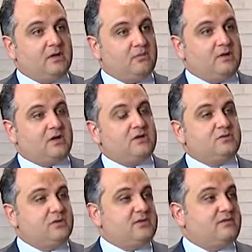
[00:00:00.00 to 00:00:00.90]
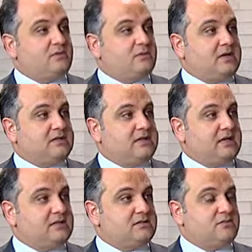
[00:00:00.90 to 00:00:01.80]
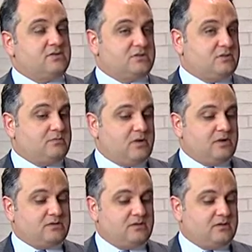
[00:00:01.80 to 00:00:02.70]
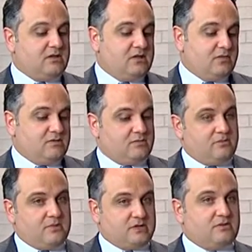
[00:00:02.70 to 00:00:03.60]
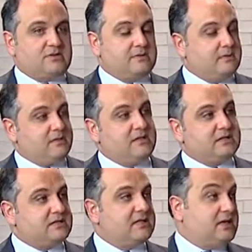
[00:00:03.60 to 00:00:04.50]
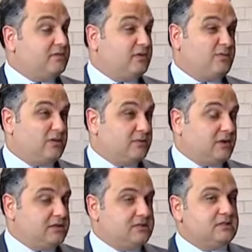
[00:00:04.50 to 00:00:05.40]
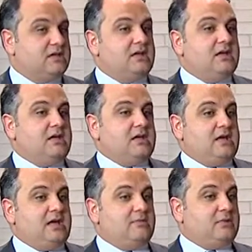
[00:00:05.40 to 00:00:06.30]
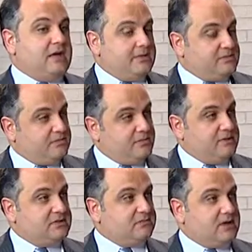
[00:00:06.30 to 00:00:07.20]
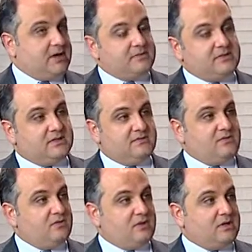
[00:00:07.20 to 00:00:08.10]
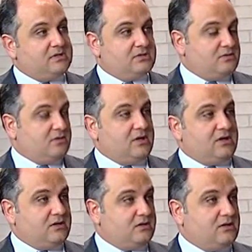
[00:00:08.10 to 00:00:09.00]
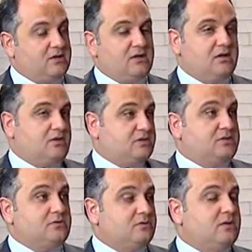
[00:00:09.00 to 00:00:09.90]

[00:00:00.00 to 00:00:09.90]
we're not going to do anything for the prostate cancer. We're just going to monitor the rectal exam and PSA every 3 months and perhaps repeat the biopsy in a few months or a year or two,